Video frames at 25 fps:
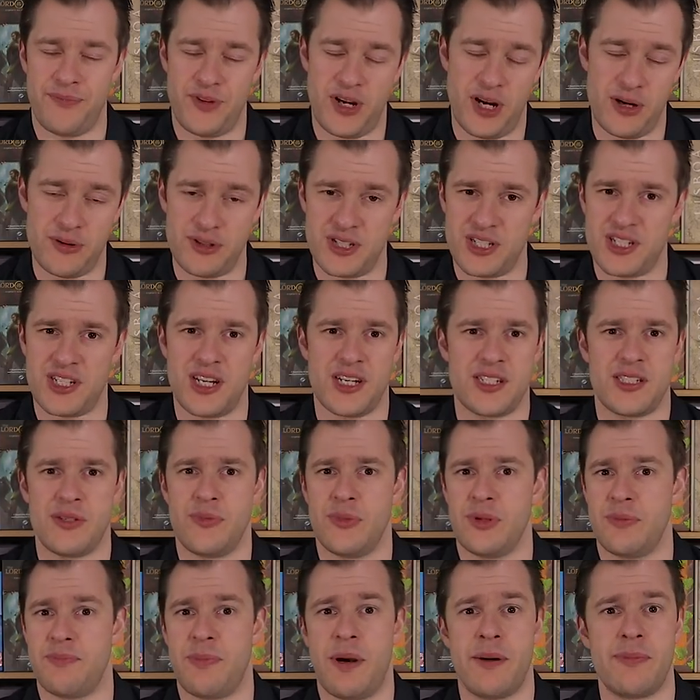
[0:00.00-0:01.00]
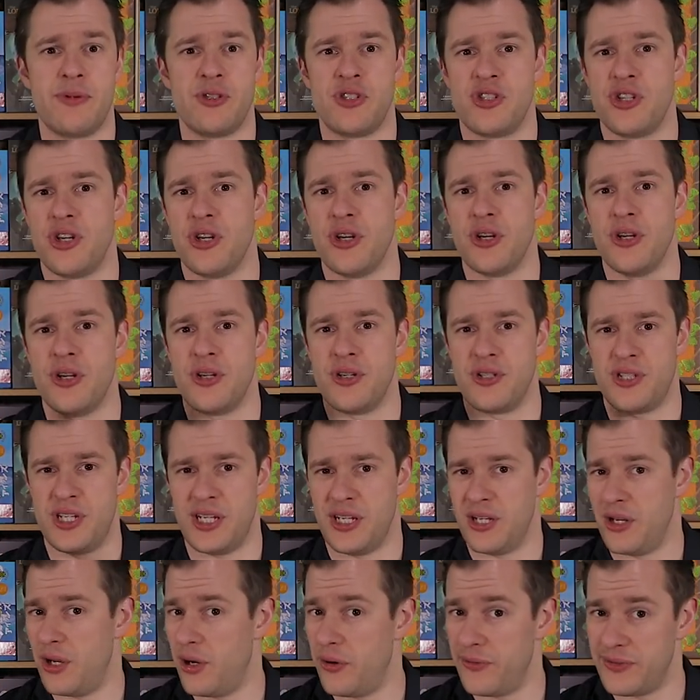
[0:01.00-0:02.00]
you know, discussing with publishers
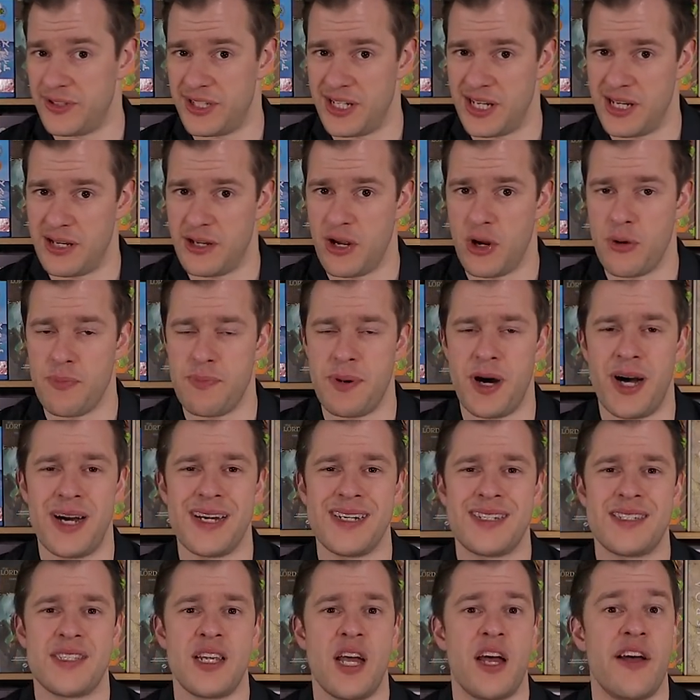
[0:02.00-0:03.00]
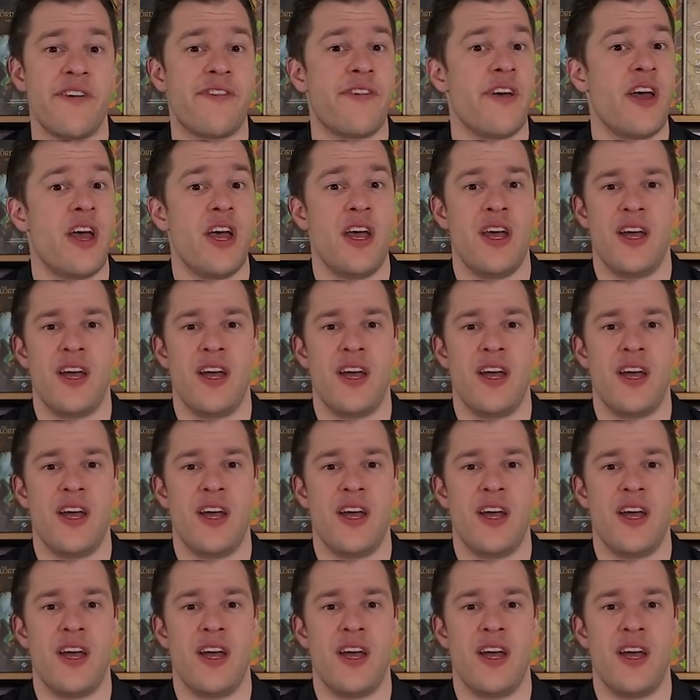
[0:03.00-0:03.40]
and obviously go buy stuff.